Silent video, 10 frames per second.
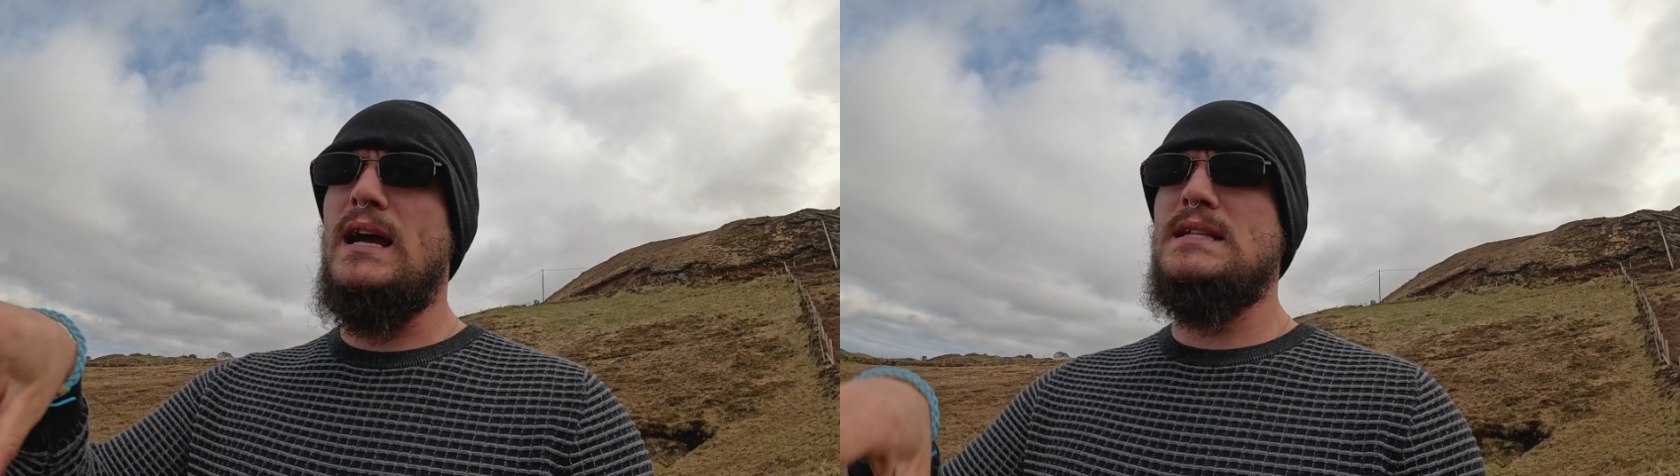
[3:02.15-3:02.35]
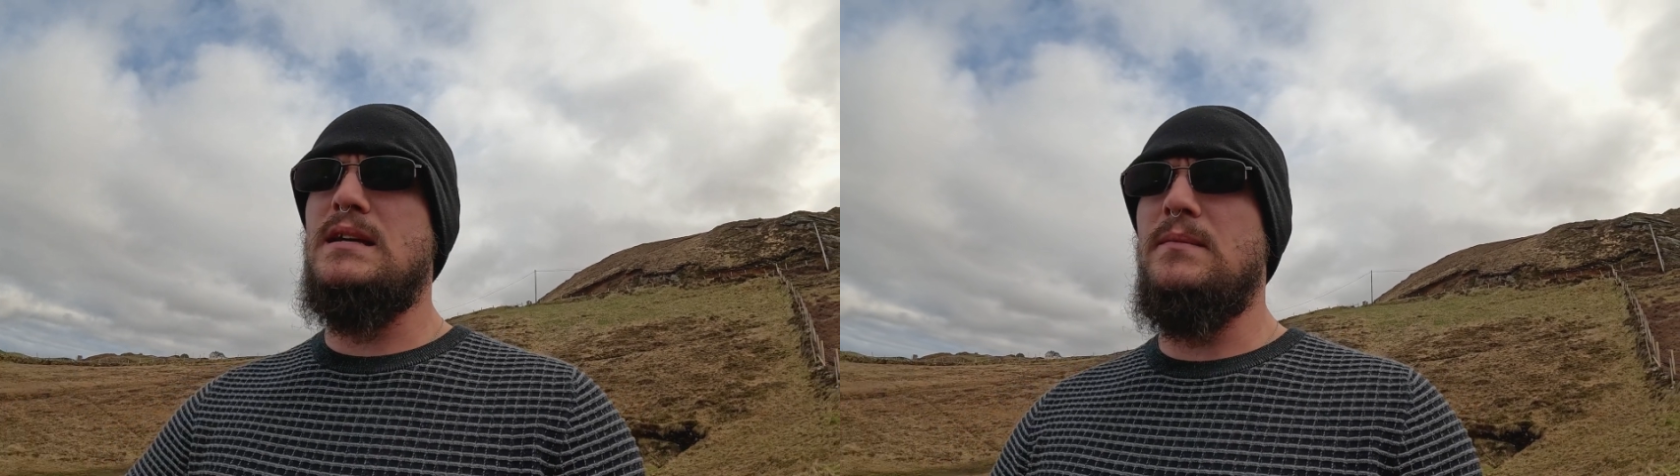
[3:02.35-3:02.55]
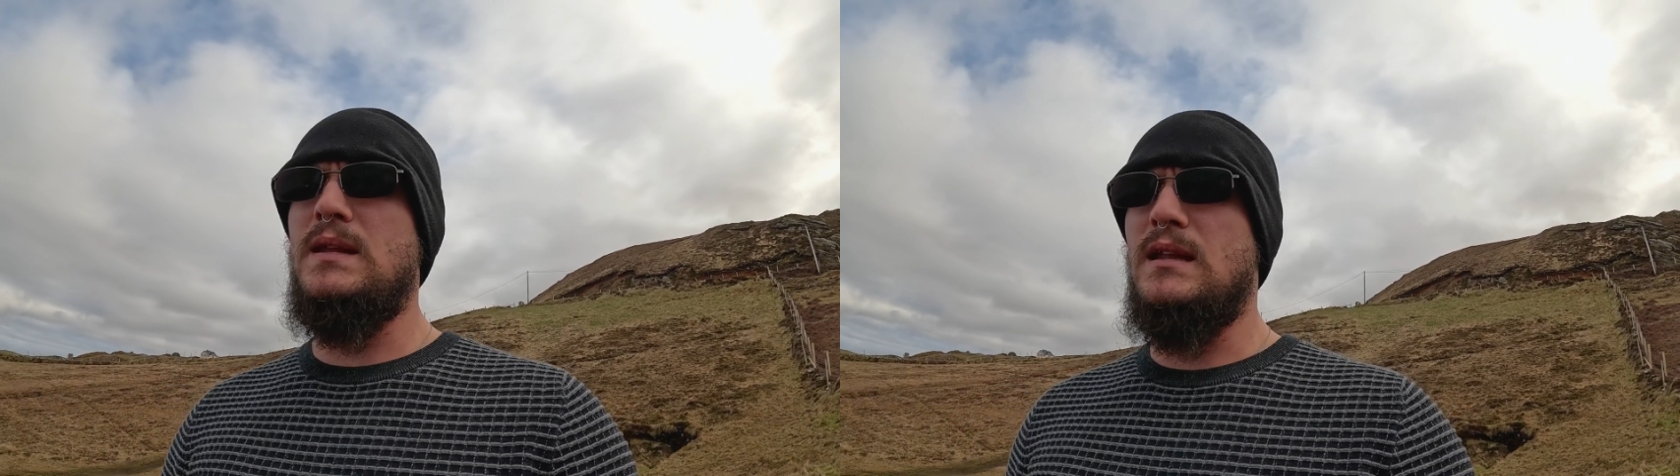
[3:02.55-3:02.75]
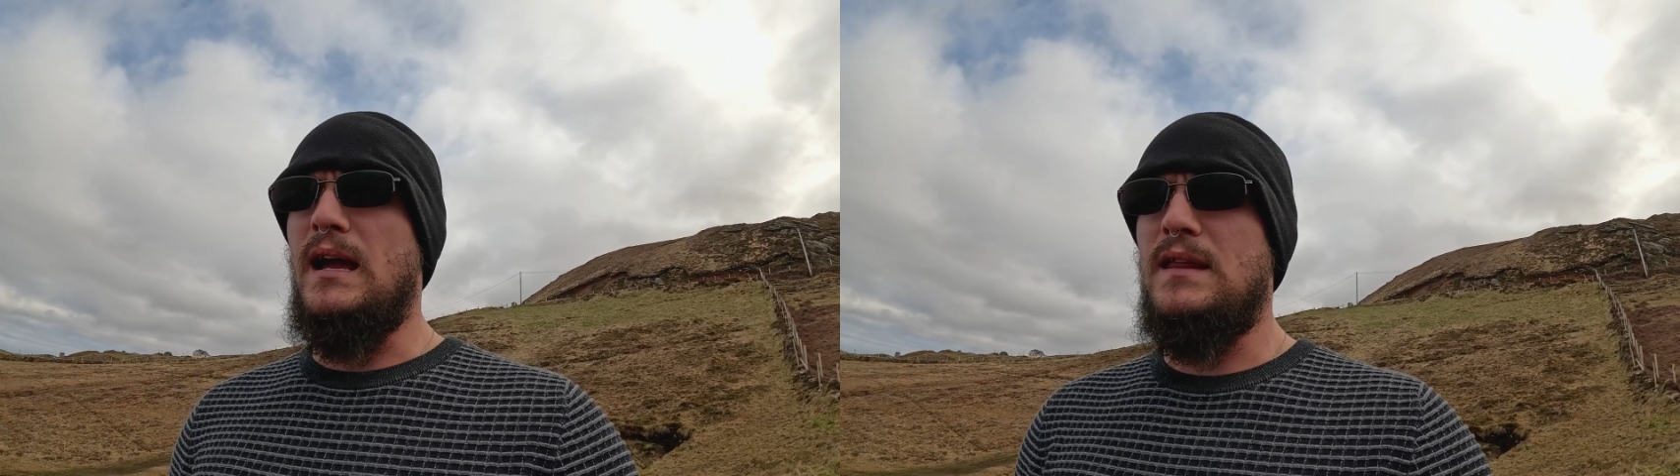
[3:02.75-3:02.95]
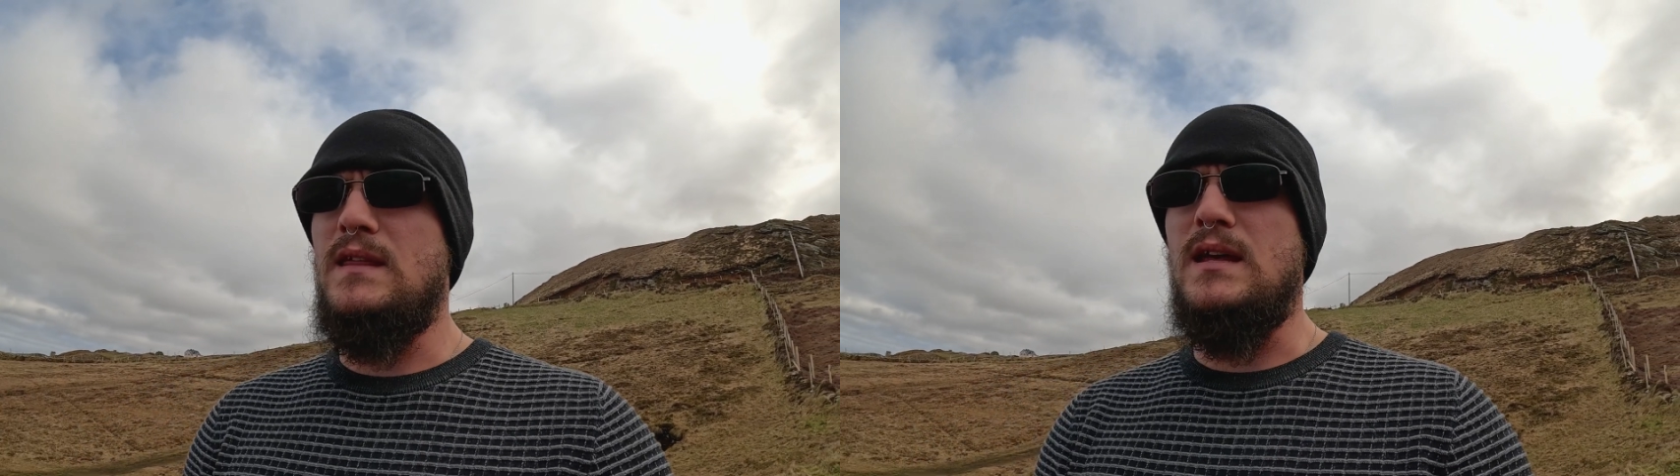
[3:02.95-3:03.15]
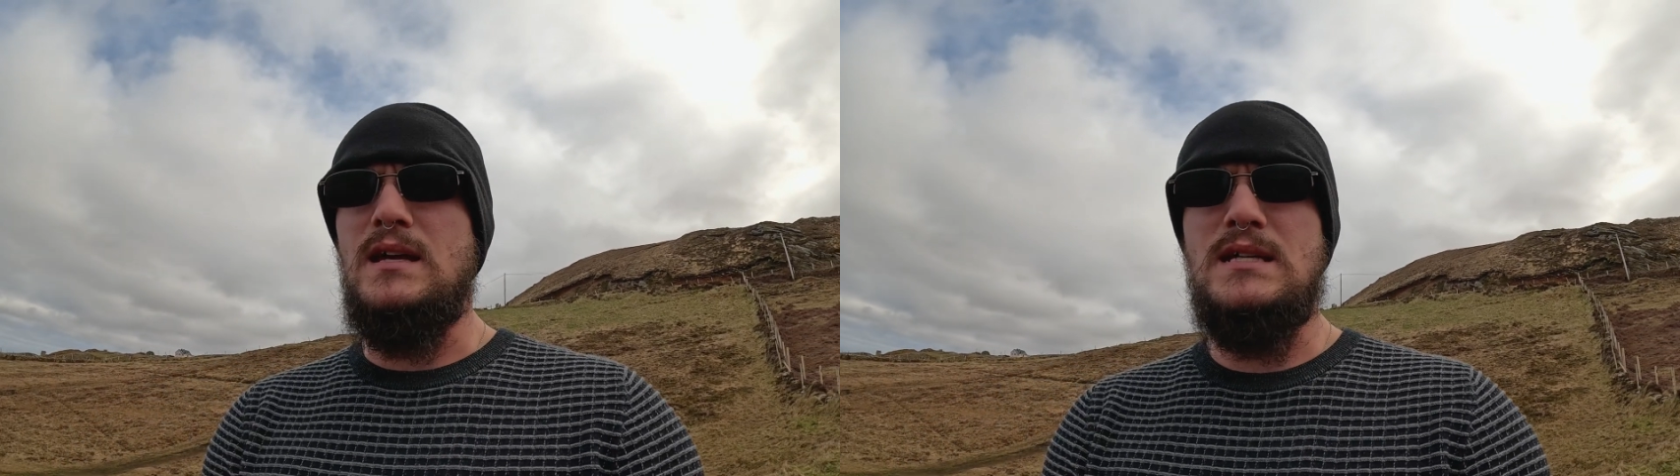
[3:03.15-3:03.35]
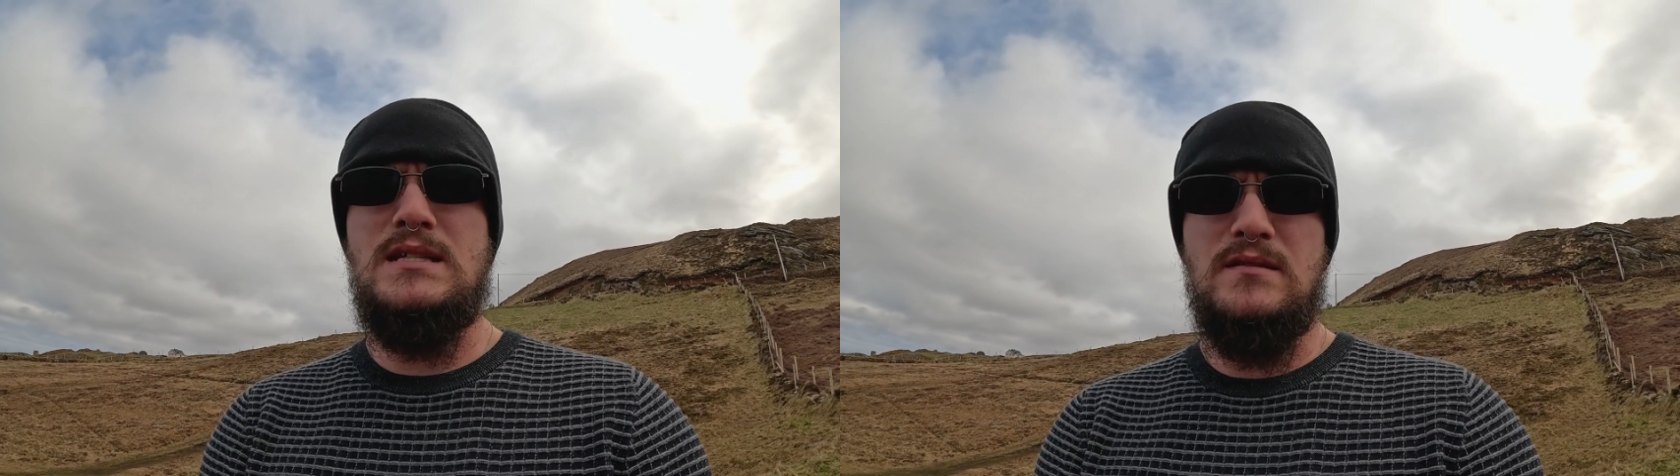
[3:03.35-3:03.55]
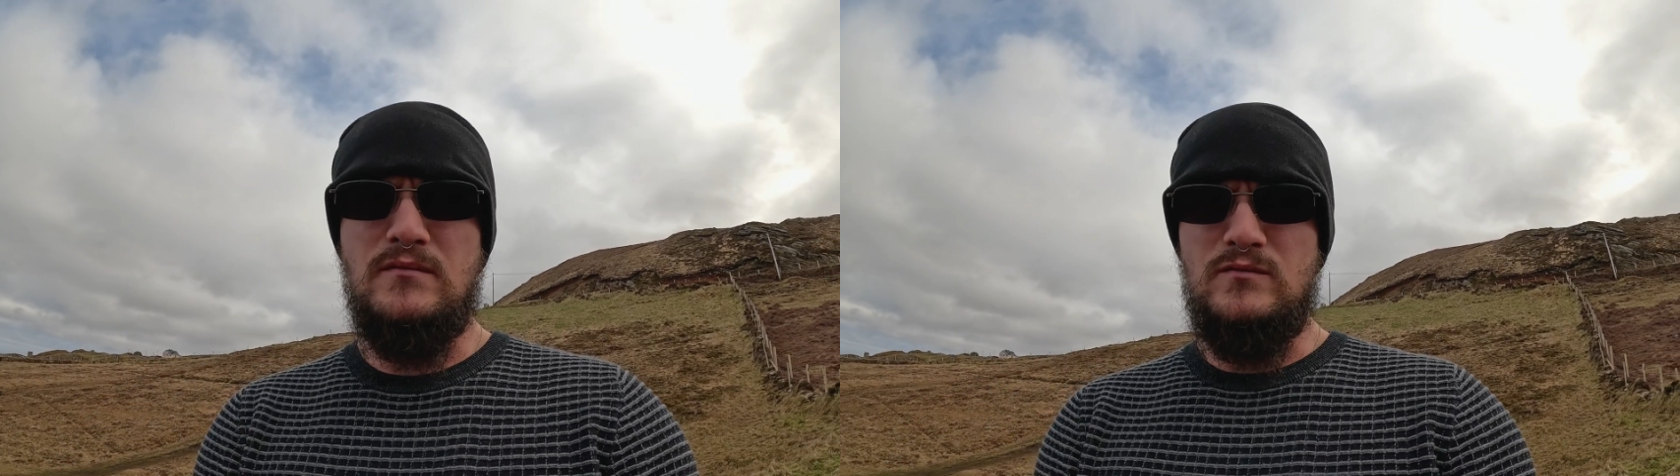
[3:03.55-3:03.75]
at something like this,